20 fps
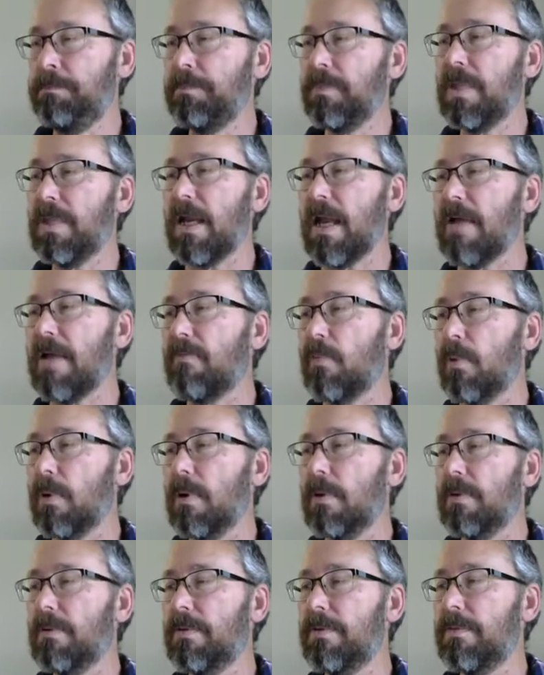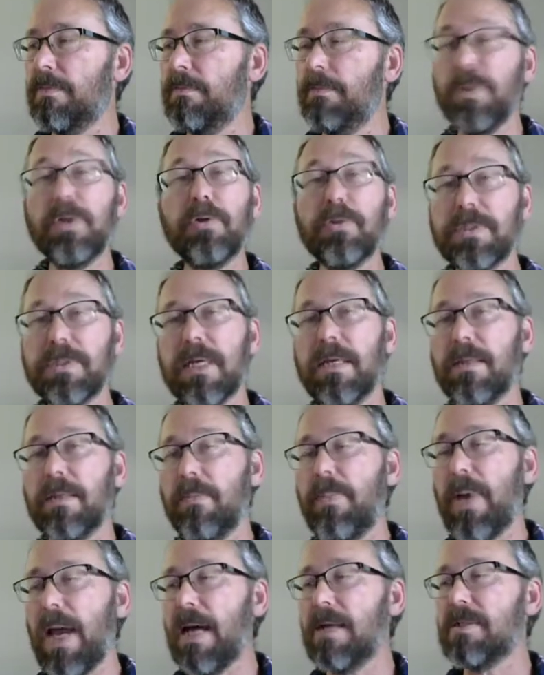that I've built in the
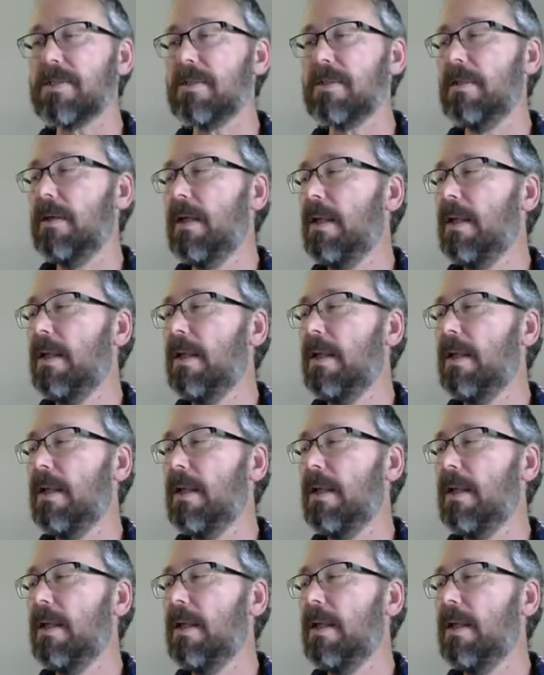past,